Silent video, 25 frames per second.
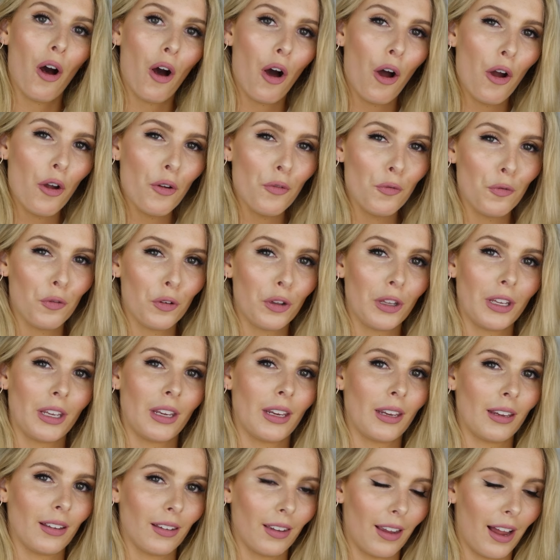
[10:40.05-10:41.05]

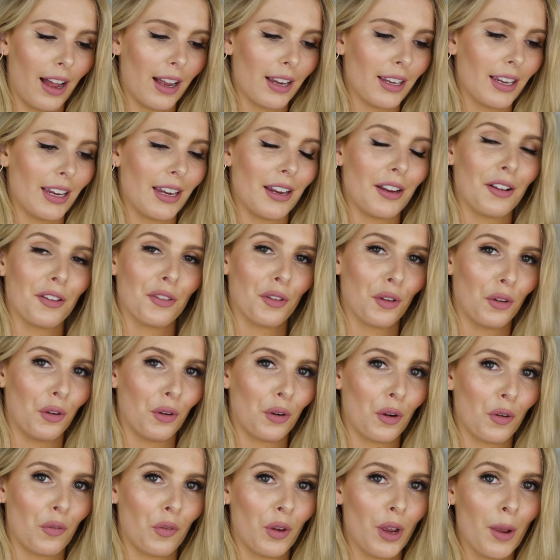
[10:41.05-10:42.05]
hopefully liking the
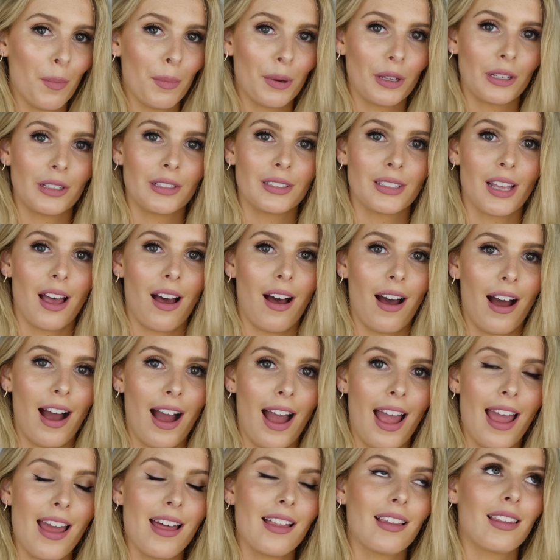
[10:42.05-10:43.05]
look of it because
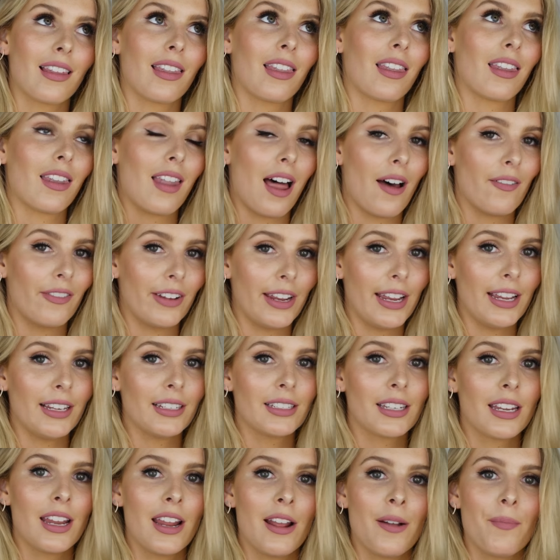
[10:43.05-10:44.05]
I love
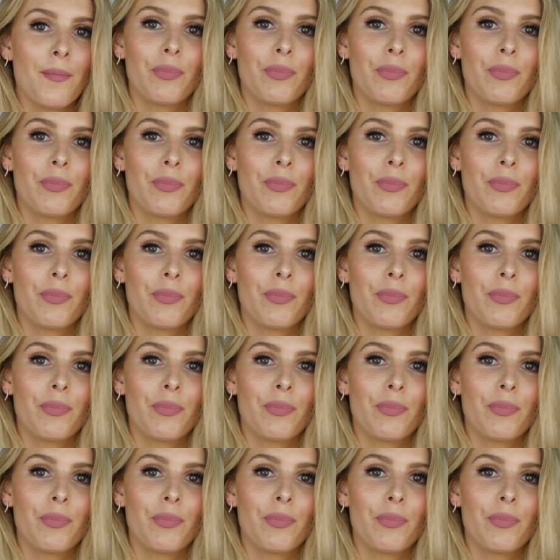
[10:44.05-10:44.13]
it.